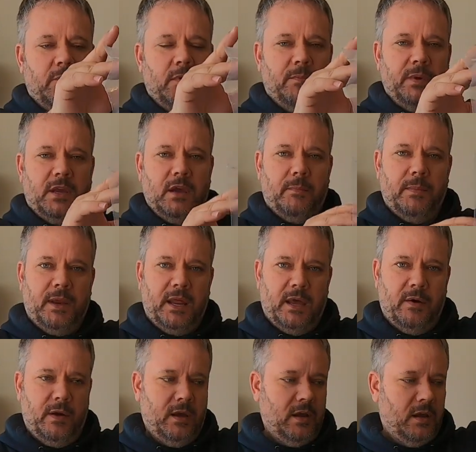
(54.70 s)
will be coming
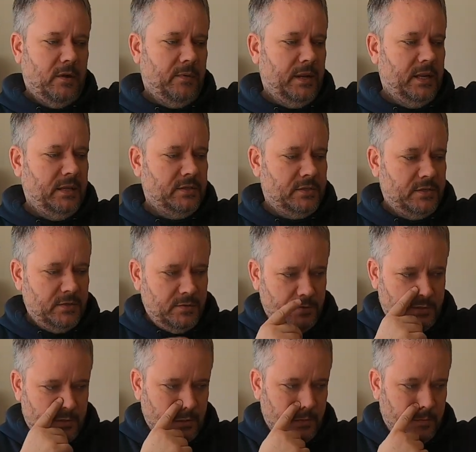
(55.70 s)
out and going
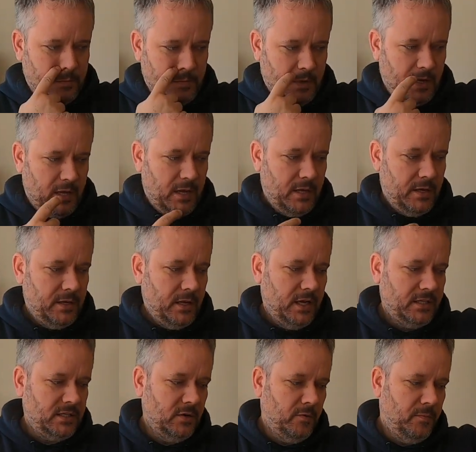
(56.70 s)
into some
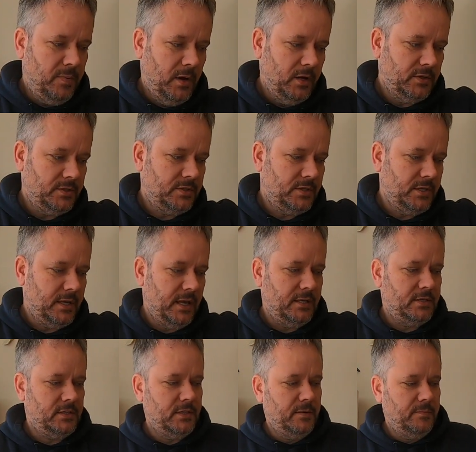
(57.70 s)
nice little pots to
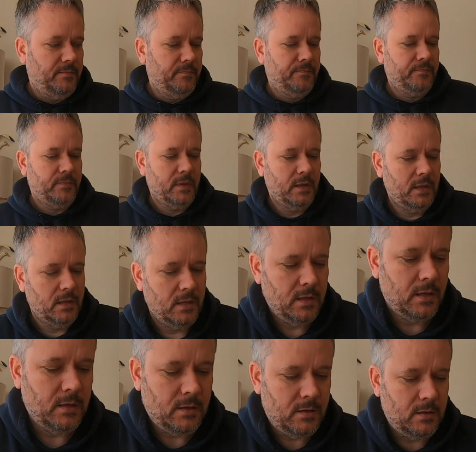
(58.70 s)
get some,
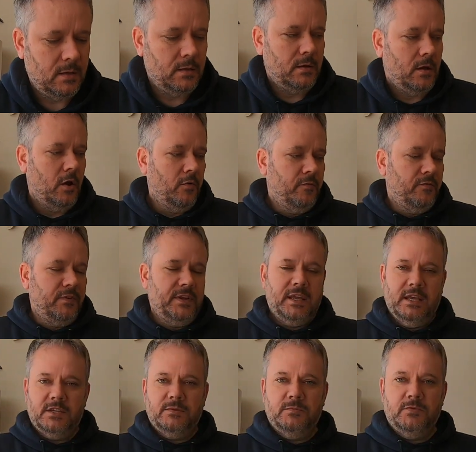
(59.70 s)
hopefully
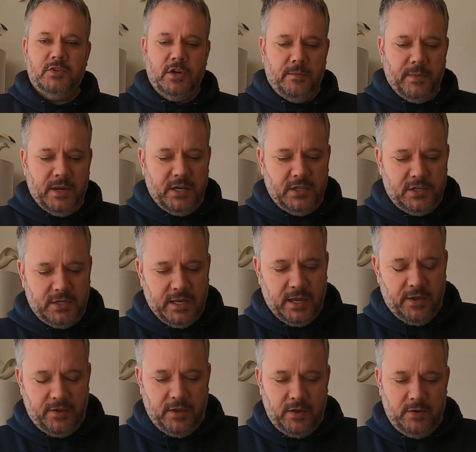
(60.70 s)
get some germination
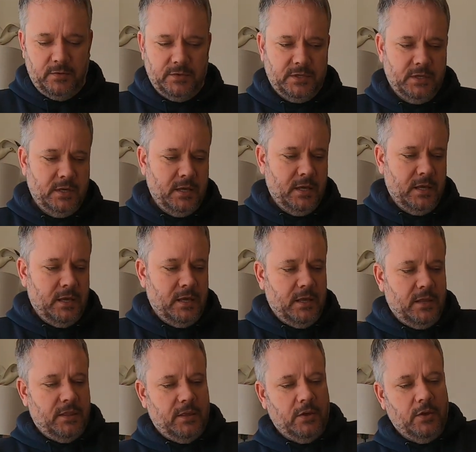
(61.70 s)
out of those.
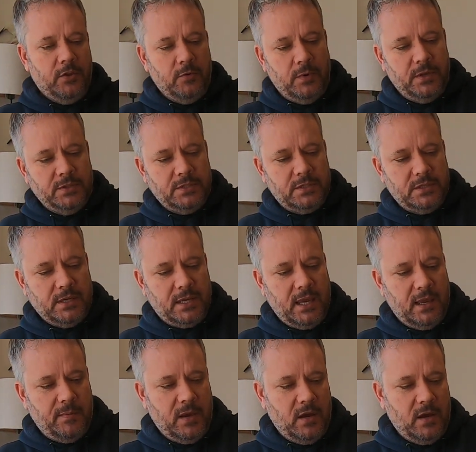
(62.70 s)
The other ones that
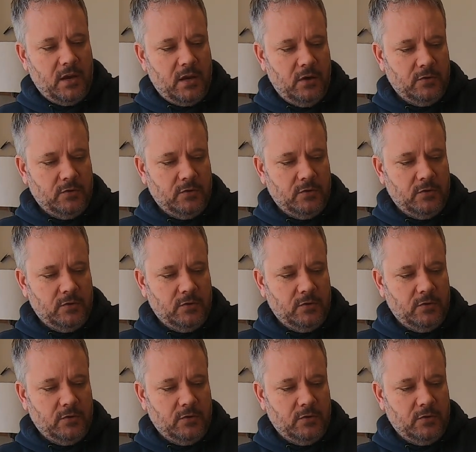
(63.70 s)
came out of